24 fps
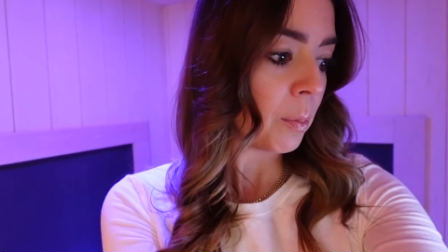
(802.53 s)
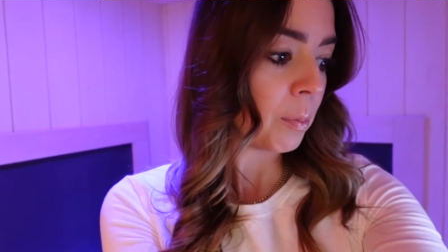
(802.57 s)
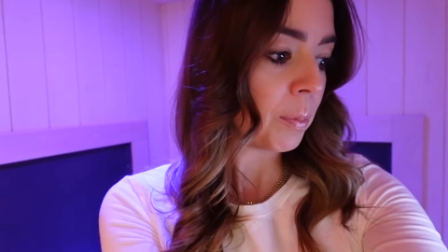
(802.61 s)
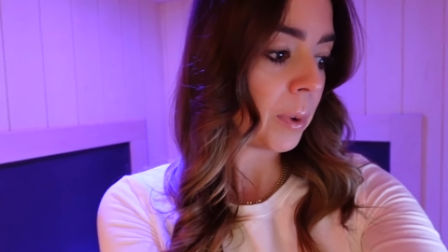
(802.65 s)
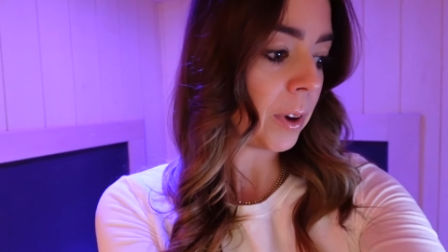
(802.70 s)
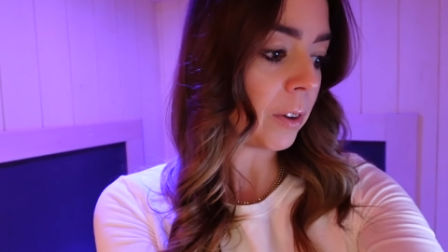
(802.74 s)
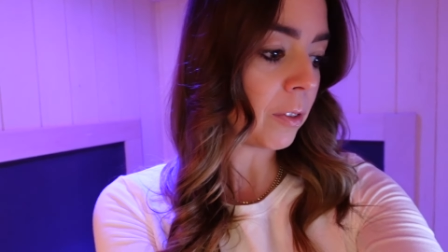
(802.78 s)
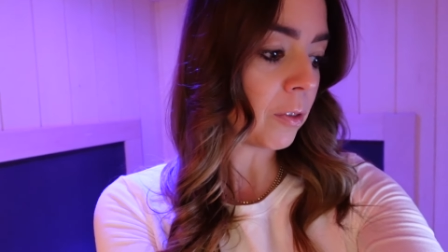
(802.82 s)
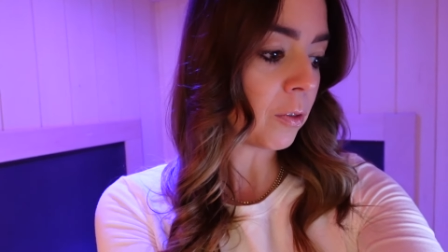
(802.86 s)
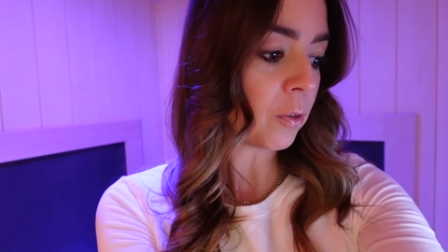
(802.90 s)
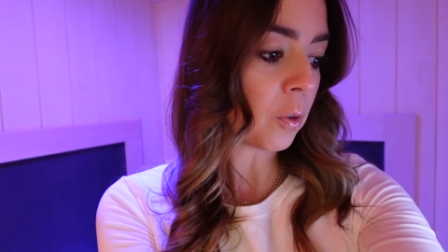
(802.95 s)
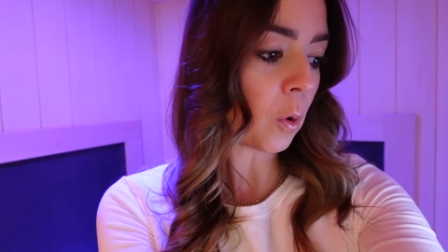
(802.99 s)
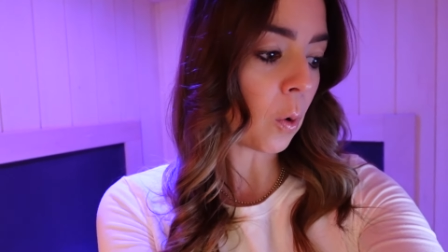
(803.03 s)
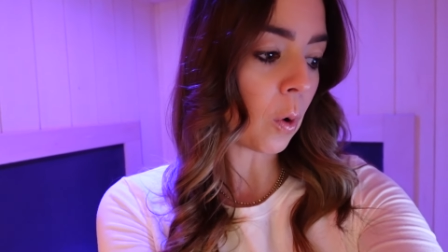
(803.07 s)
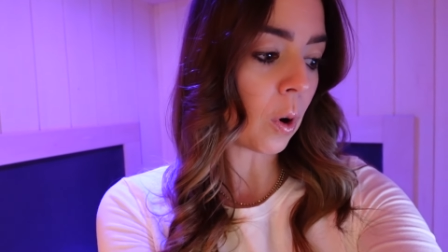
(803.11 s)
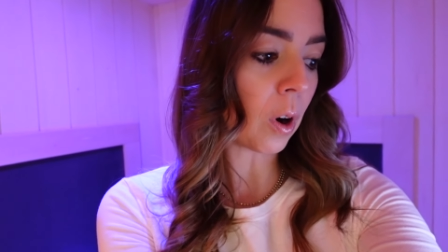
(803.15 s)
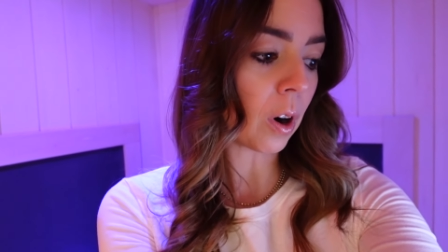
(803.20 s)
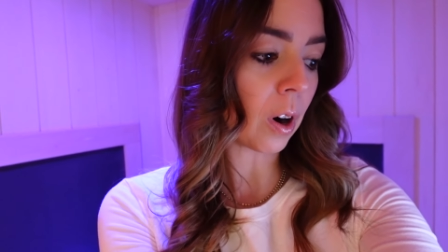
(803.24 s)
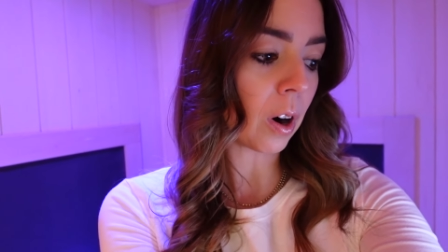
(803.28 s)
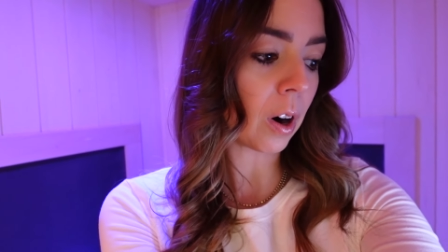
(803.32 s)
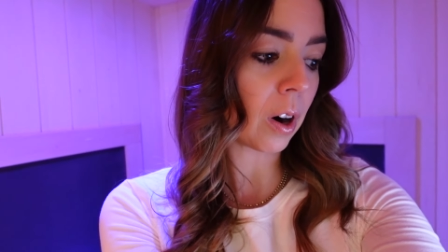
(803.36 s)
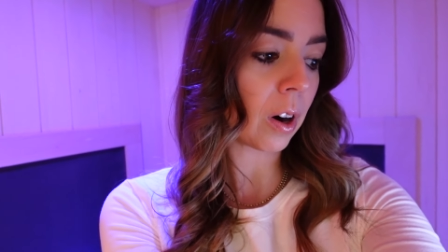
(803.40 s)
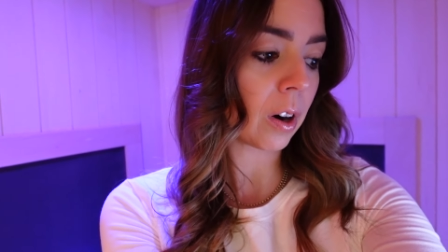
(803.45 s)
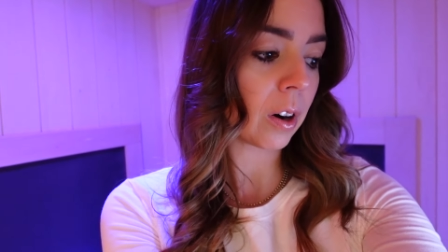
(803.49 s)

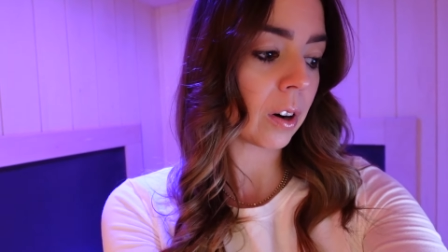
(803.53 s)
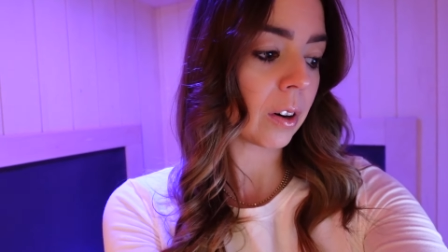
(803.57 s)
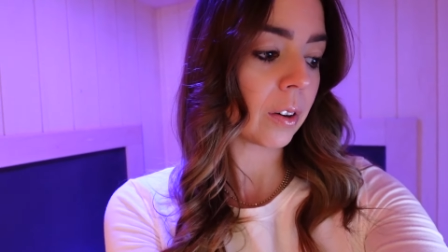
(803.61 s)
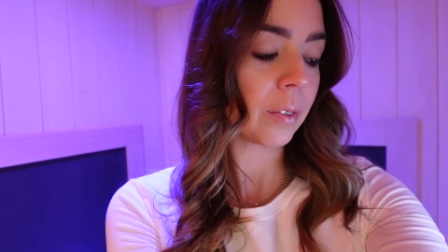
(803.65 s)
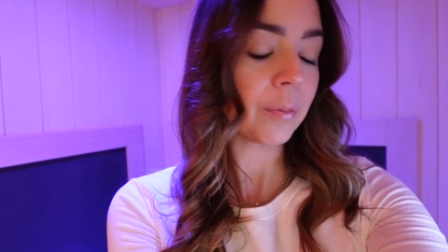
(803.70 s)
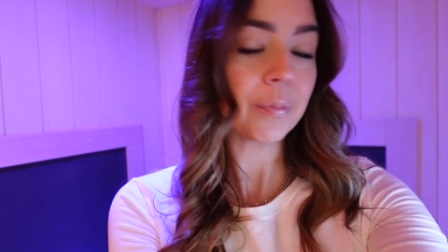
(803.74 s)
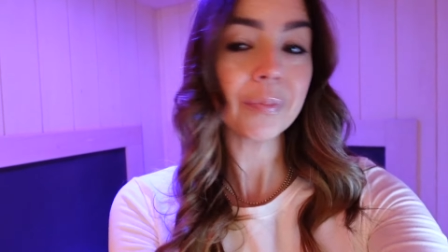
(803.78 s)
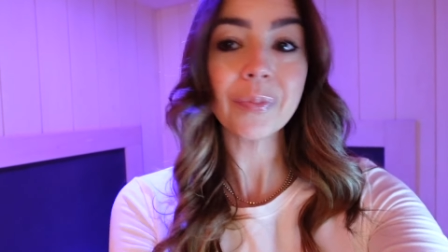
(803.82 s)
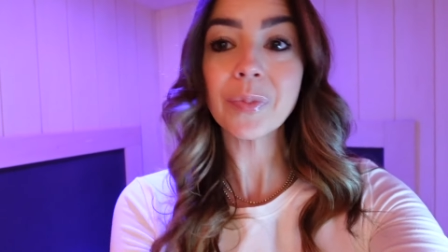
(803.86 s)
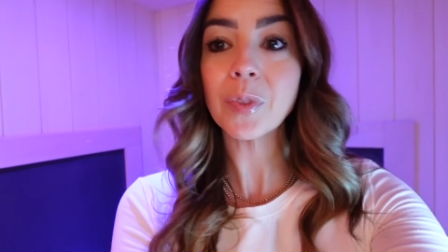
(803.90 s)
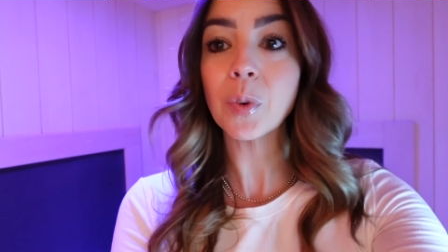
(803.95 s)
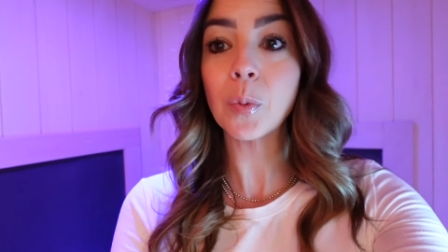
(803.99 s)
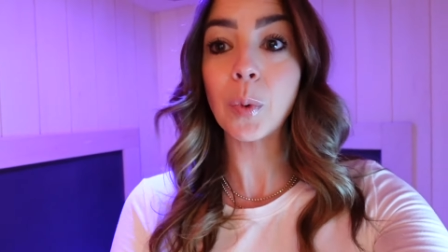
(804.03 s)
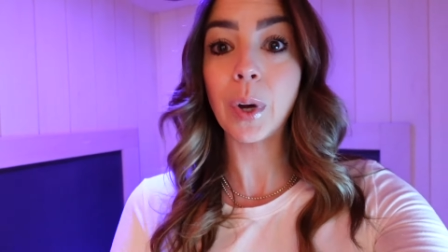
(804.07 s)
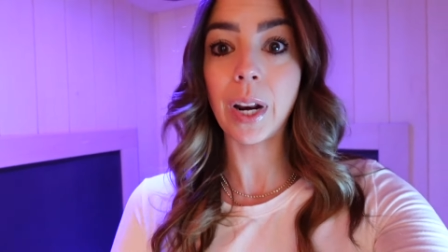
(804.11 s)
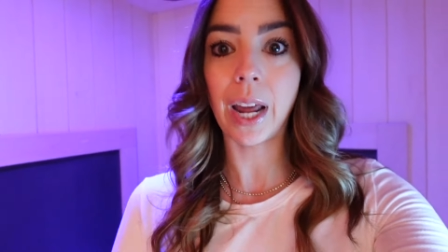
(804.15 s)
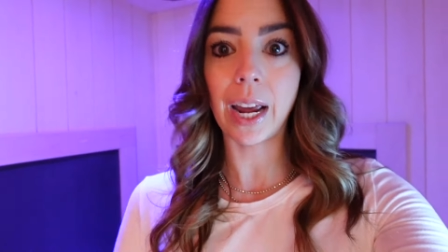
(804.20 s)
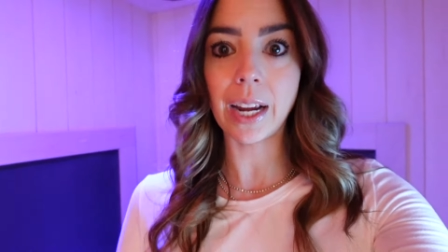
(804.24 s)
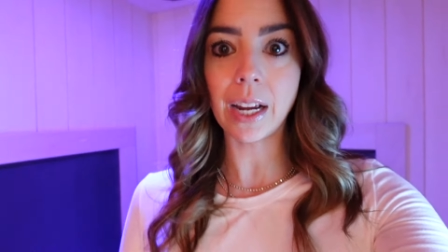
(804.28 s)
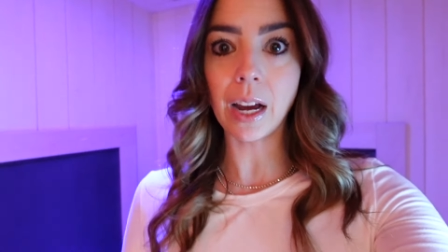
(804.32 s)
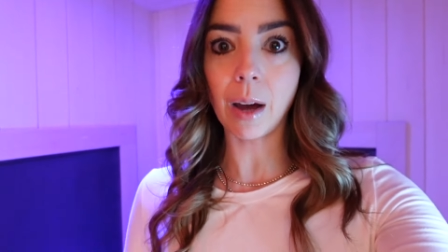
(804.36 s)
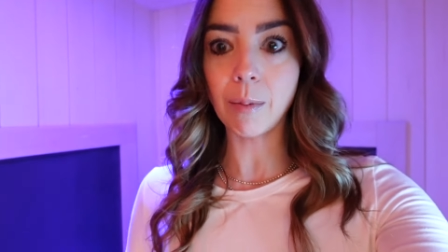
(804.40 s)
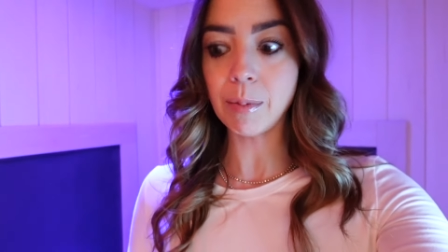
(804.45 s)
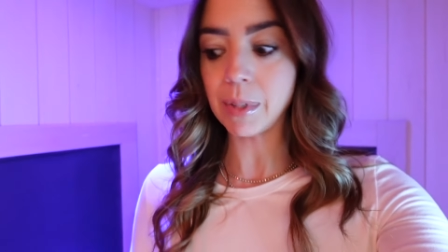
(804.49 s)
before when
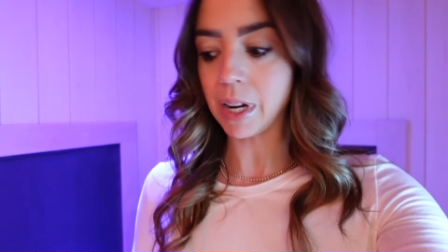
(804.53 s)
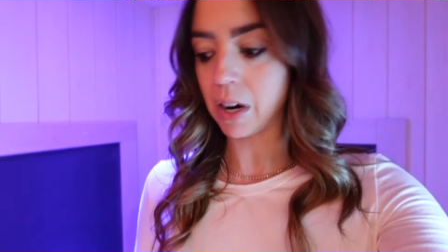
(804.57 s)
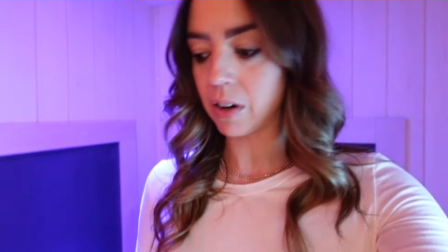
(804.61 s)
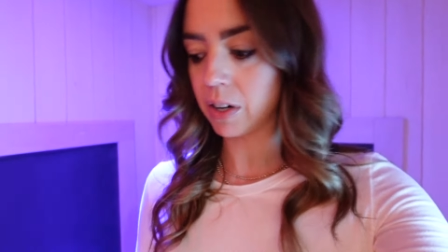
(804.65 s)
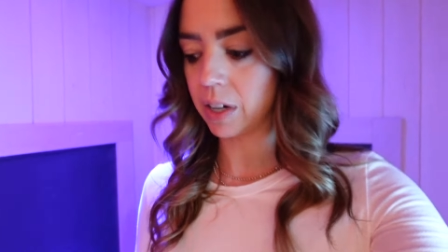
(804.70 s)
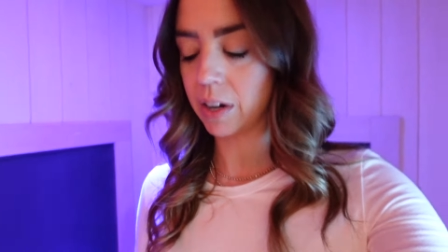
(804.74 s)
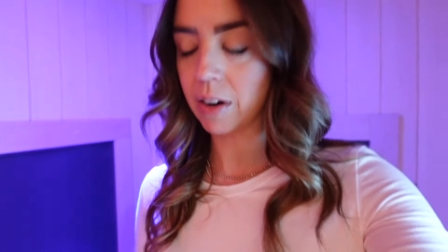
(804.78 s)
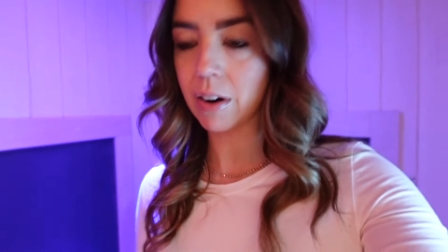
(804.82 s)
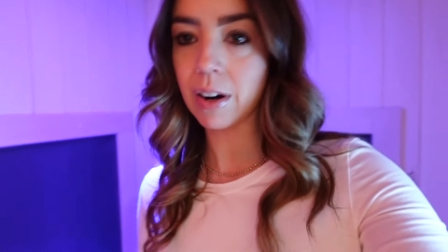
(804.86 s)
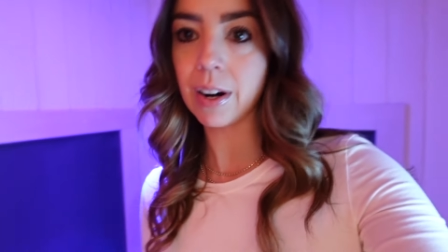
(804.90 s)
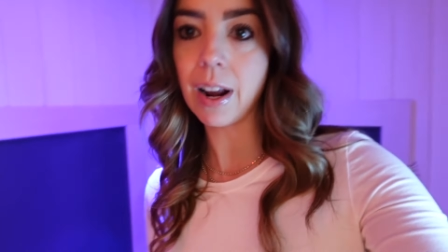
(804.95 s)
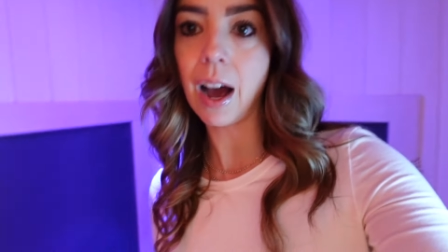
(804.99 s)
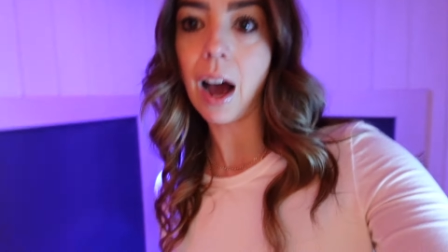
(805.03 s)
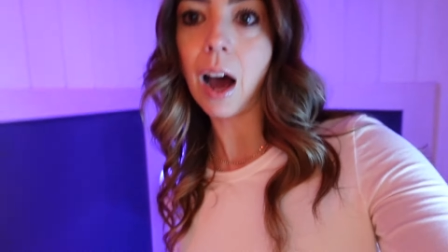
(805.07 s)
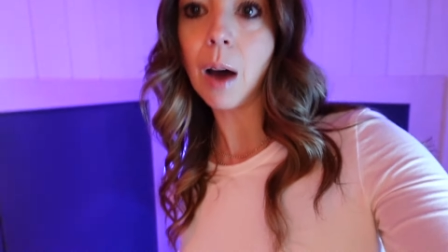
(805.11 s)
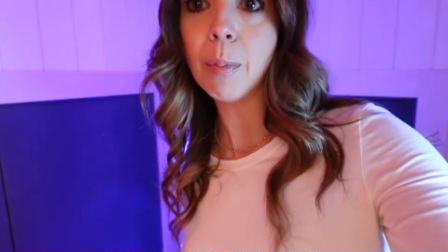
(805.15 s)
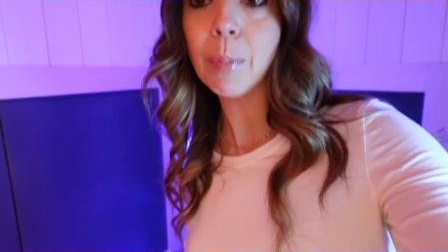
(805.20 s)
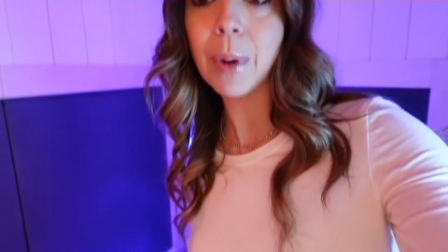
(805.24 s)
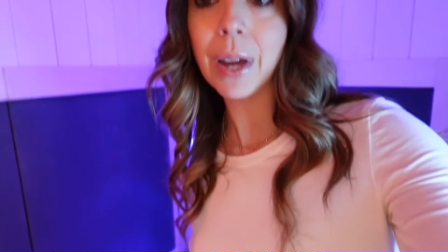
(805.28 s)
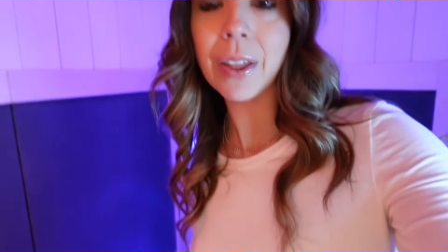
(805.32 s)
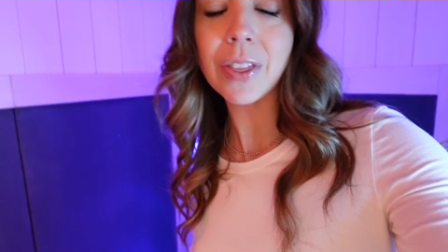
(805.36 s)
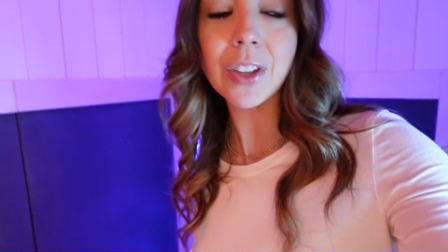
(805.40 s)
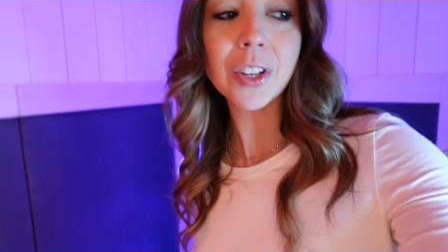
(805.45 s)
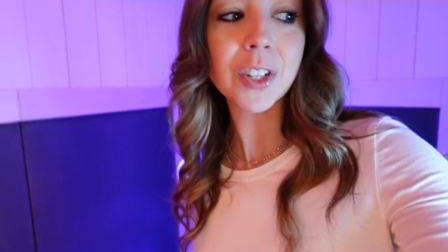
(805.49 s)
I come down here and
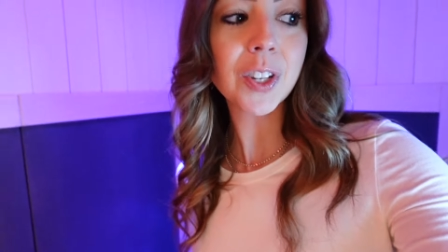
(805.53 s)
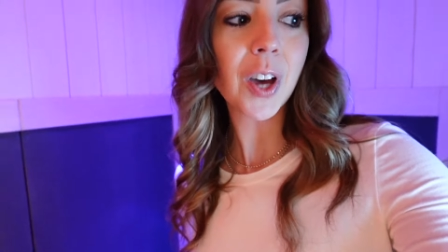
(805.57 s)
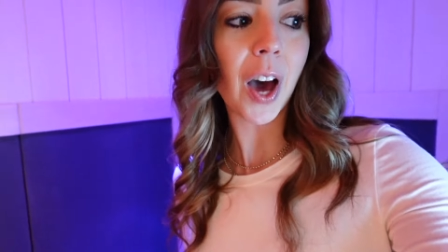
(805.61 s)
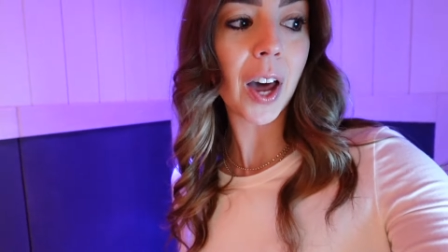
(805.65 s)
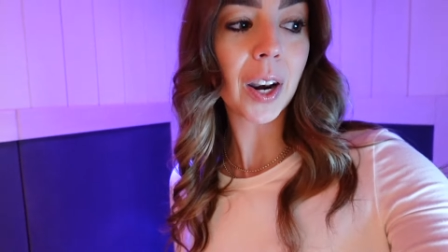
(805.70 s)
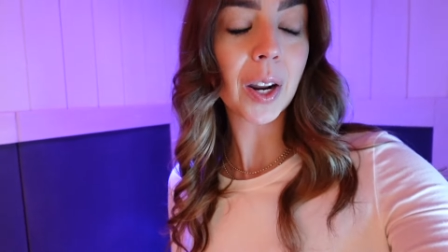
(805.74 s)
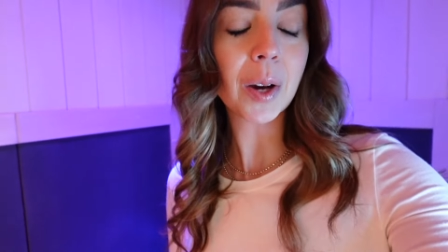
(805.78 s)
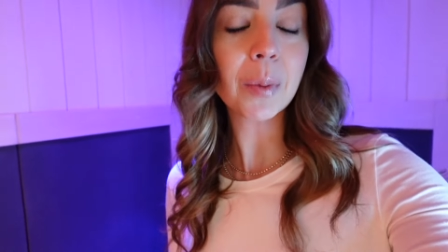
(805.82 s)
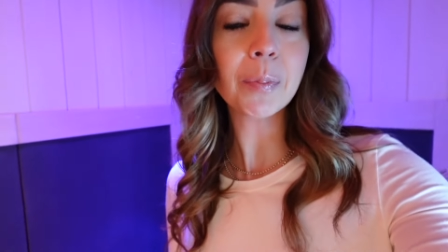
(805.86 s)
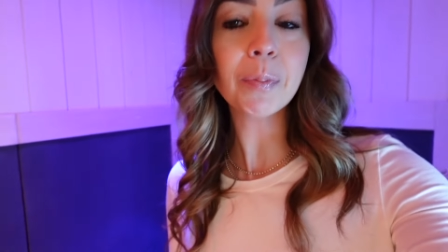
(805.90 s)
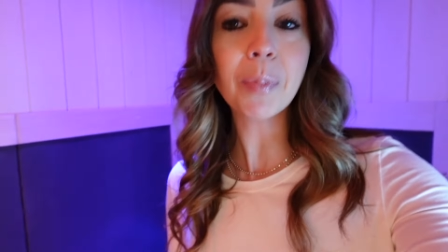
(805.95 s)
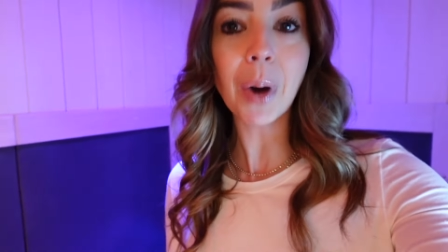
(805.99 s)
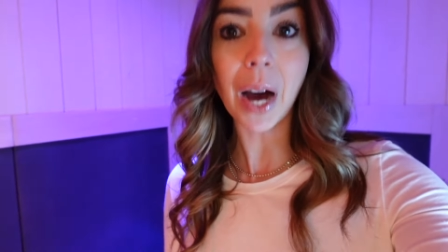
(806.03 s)
hop in the sauna.